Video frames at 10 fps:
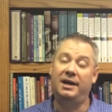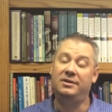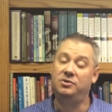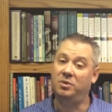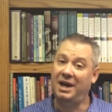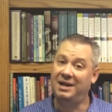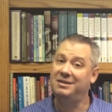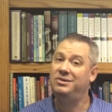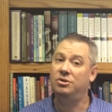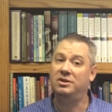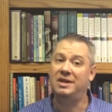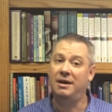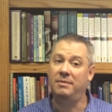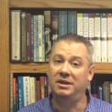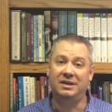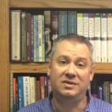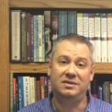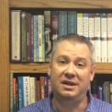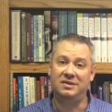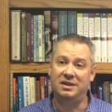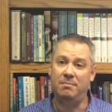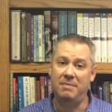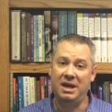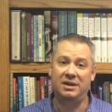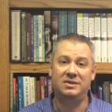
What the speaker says: So that is your assignment. That's the main